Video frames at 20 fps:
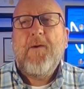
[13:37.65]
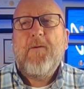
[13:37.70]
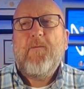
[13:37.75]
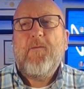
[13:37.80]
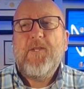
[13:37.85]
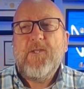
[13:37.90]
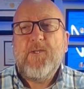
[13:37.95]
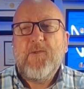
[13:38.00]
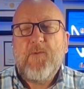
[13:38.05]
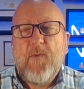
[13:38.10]

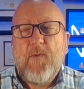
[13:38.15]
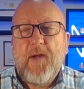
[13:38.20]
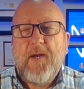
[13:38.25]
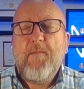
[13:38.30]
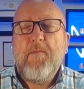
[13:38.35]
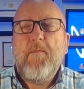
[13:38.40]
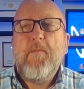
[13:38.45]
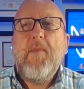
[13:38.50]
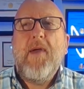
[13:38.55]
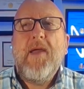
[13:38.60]
We just want
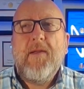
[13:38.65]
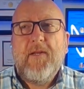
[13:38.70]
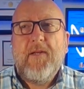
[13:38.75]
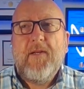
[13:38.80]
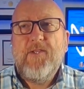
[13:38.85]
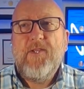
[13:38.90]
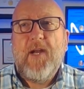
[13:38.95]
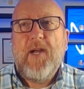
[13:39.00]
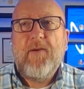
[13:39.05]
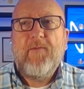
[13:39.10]
to
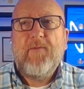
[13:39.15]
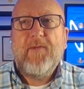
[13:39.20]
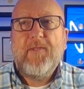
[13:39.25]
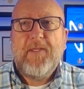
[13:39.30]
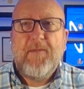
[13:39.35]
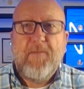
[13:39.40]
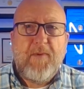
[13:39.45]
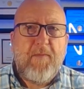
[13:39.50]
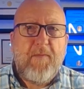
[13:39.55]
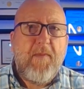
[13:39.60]

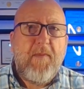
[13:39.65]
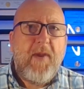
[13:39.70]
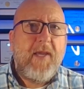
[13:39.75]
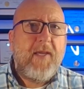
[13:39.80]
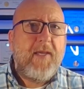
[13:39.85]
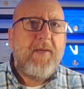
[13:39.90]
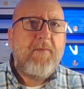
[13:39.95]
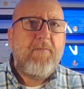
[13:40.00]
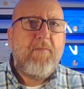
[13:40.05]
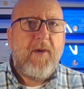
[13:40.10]
generally be
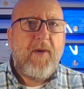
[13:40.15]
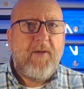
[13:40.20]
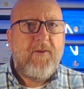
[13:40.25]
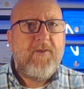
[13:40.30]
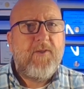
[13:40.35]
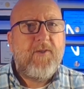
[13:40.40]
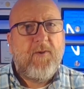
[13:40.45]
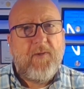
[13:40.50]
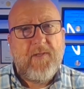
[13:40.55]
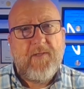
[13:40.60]
making better
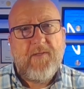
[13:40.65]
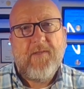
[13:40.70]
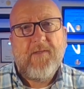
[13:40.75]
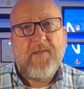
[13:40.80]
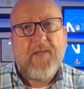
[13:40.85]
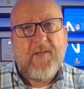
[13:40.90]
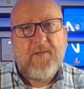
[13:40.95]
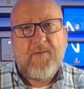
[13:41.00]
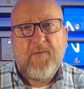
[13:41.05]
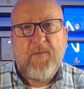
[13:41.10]
choices
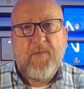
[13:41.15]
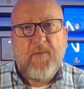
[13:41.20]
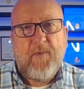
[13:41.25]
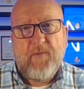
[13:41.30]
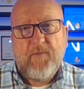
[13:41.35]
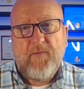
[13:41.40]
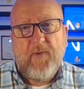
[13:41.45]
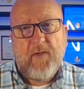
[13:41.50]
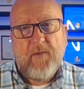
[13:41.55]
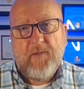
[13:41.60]
as we move
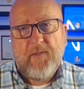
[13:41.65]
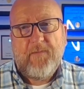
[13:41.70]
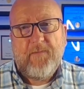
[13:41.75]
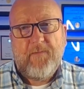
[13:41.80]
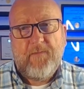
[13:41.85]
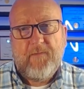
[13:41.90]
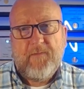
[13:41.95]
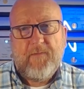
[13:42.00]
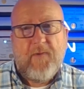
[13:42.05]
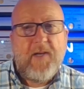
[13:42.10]
forward,
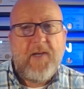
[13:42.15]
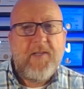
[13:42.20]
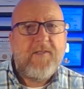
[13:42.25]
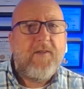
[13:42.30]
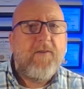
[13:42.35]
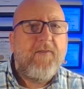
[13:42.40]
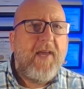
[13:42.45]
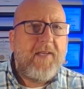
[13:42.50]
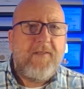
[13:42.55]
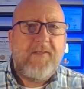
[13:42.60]
right? So
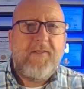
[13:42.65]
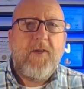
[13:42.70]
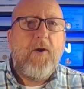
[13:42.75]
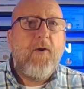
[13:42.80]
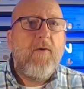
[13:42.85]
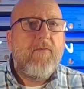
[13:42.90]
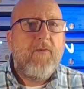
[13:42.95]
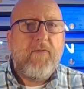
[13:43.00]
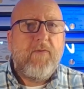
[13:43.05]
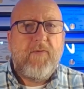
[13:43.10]
that's the overview.